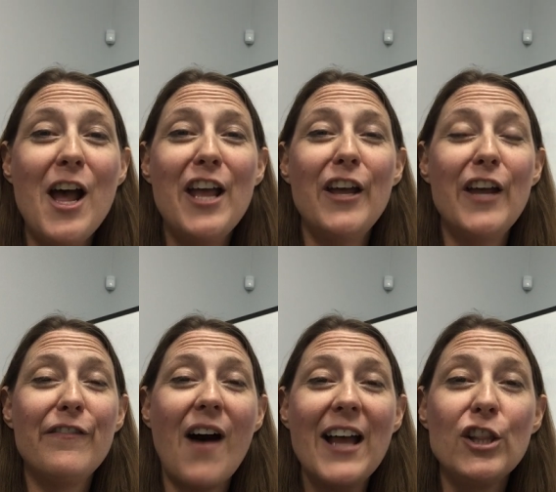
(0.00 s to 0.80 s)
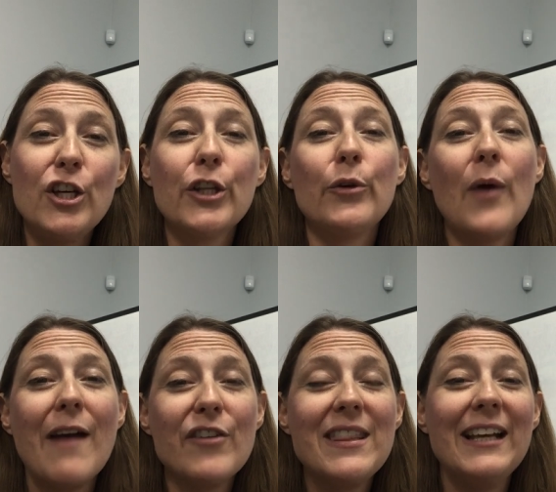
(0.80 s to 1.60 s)
if I look through
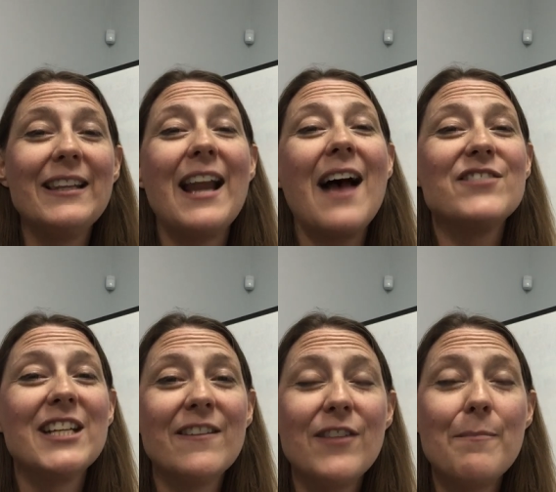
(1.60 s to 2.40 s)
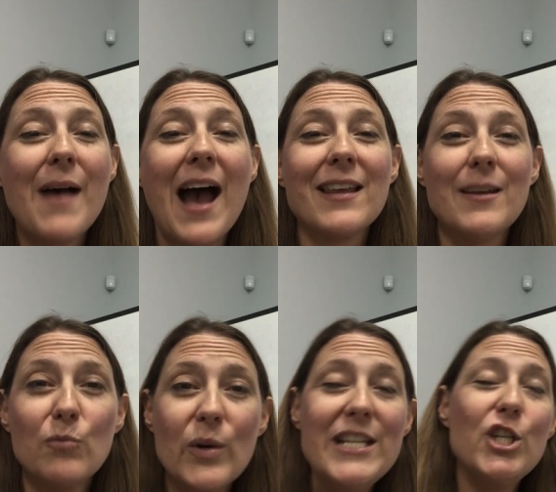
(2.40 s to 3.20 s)
everything and then have to give them back and
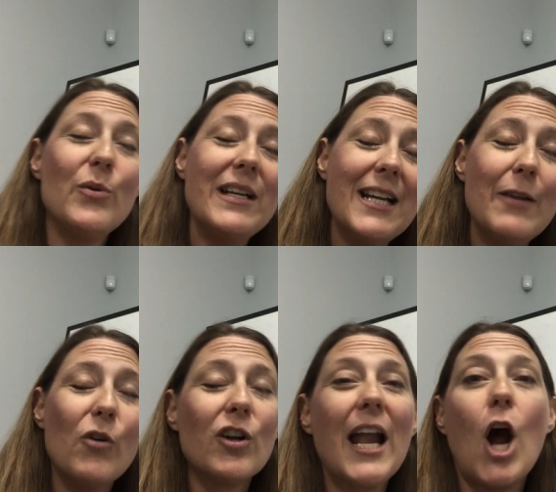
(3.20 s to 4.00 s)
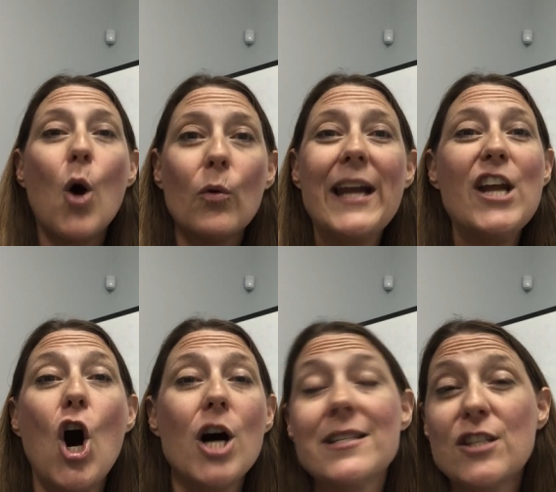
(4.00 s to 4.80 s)
then redo it, and we're like already
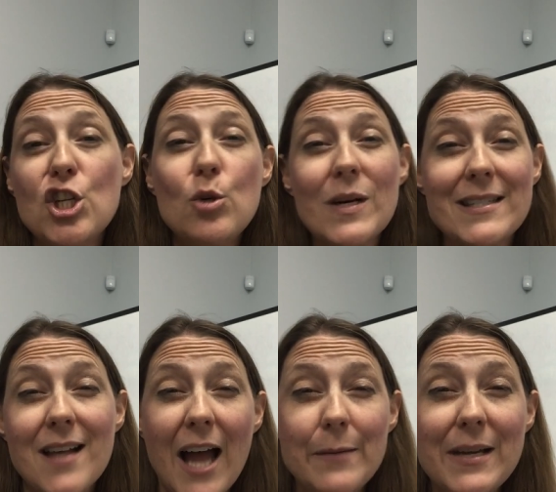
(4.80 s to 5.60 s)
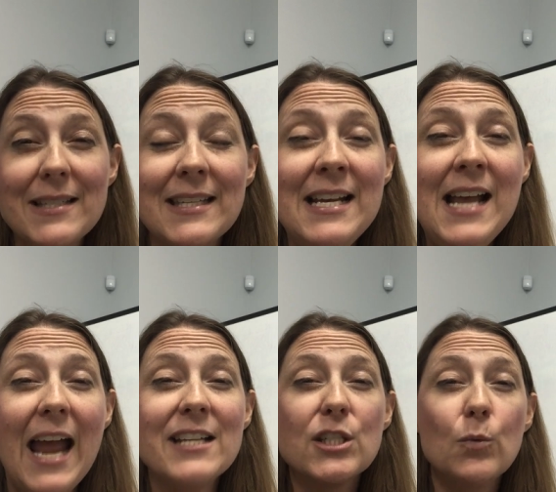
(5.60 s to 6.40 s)
on to new assignments.
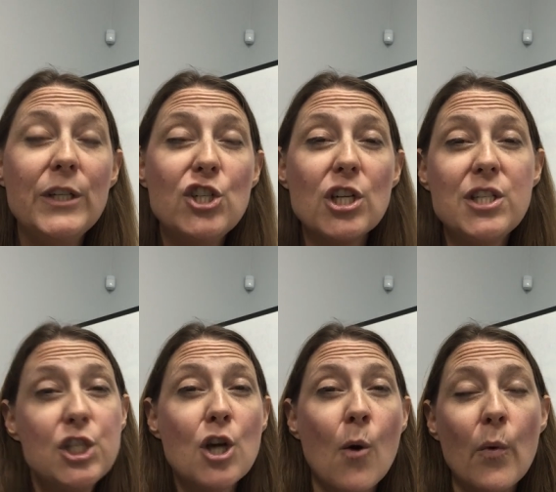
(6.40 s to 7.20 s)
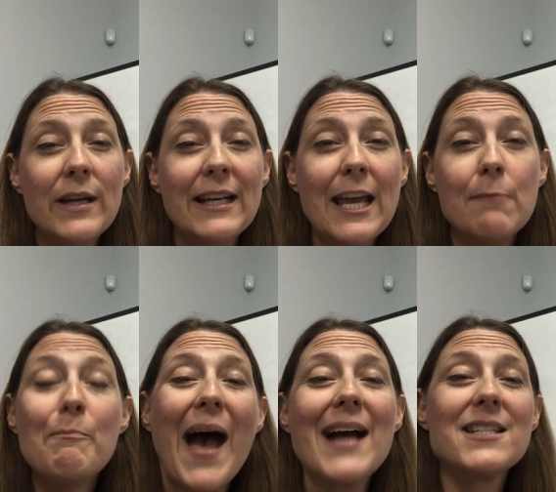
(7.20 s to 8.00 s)
And so we just don't want to
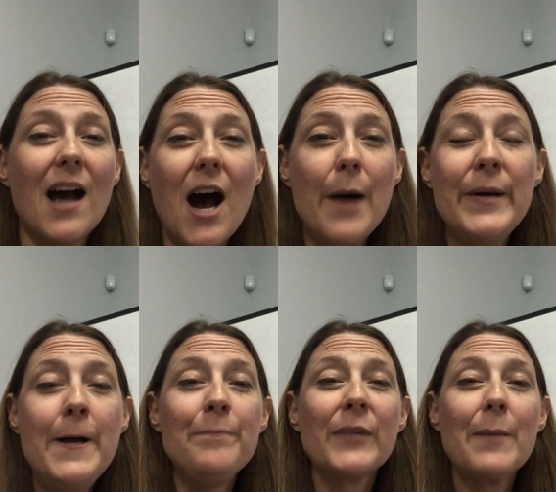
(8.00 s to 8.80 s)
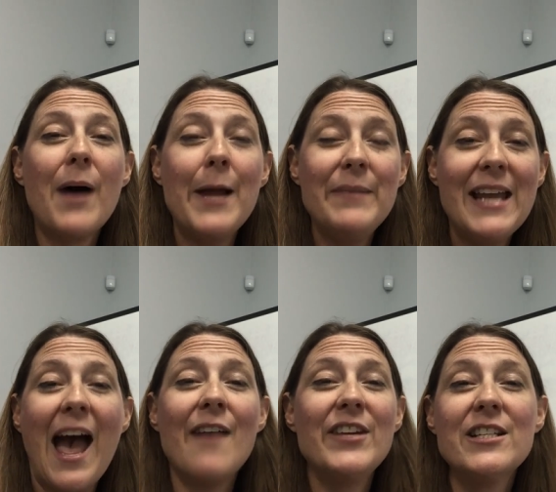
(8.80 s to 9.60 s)
get backed up by me
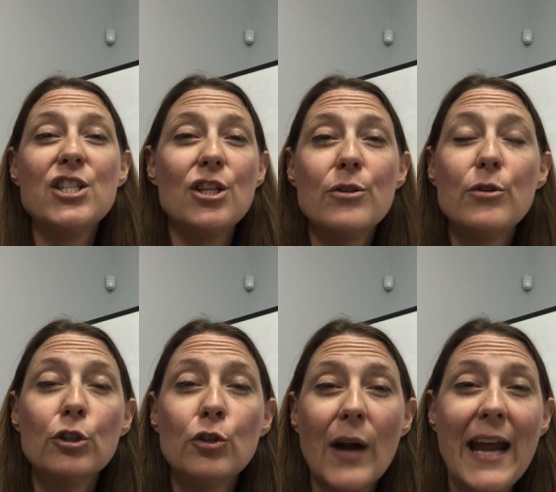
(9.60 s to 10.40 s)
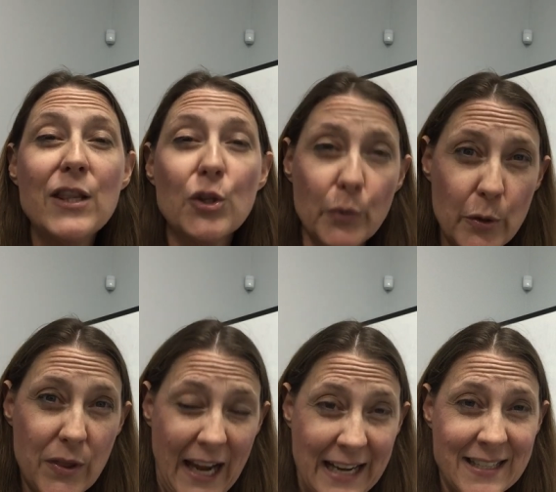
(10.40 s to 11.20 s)
having to grade through
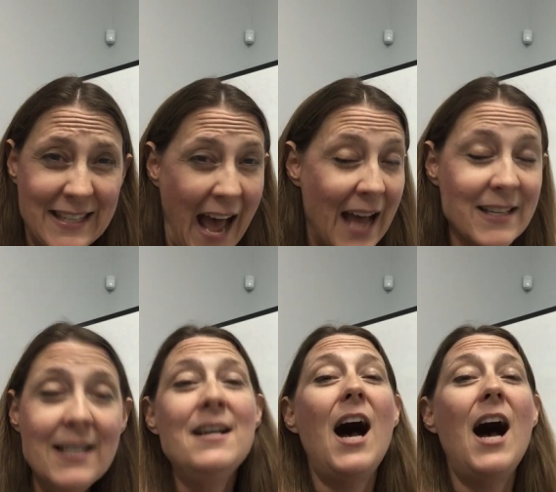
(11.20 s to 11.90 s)
things that